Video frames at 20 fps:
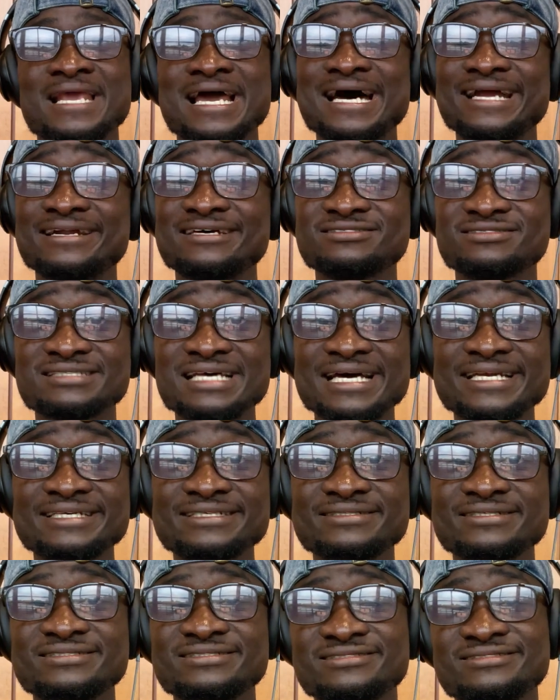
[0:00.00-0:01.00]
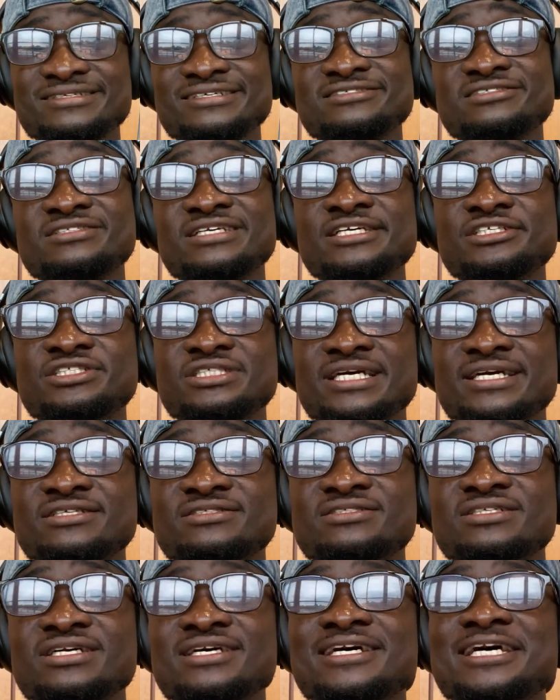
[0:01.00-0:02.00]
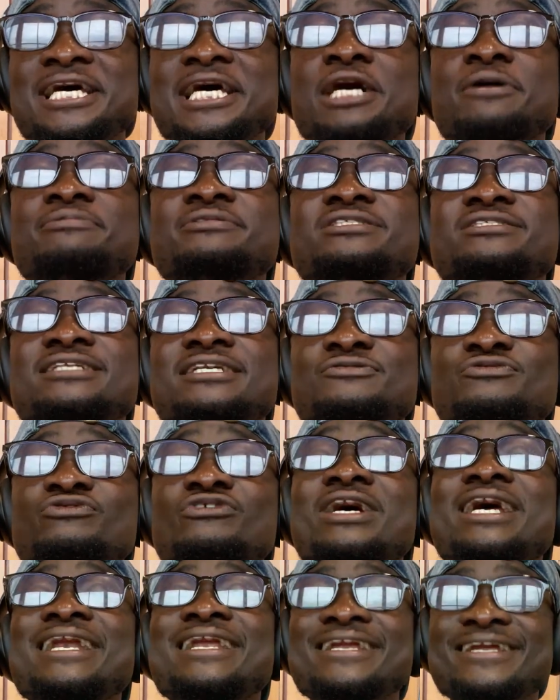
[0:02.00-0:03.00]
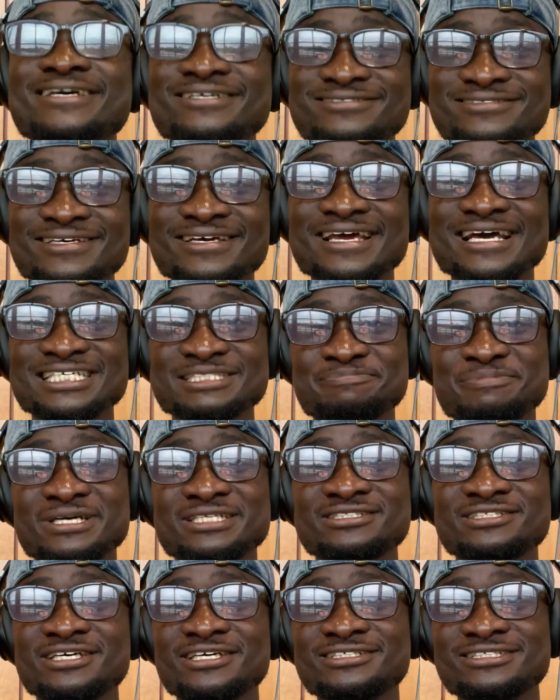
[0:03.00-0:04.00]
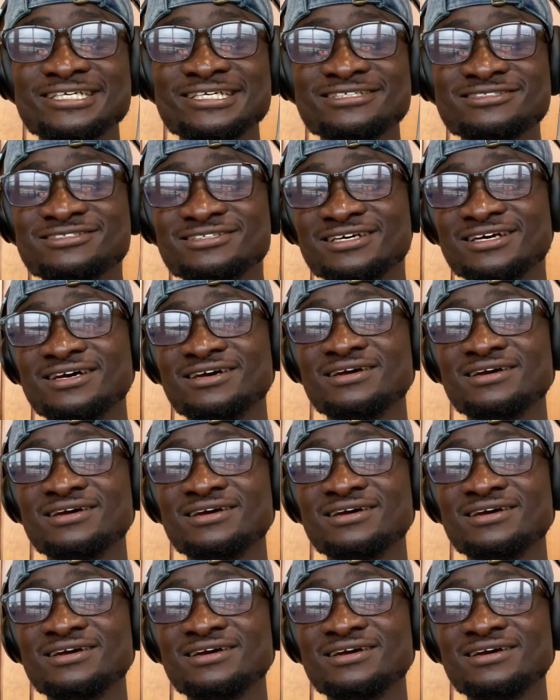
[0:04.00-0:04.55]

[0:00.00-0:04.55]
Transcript: Understanding these distinctions helps set realistic expectations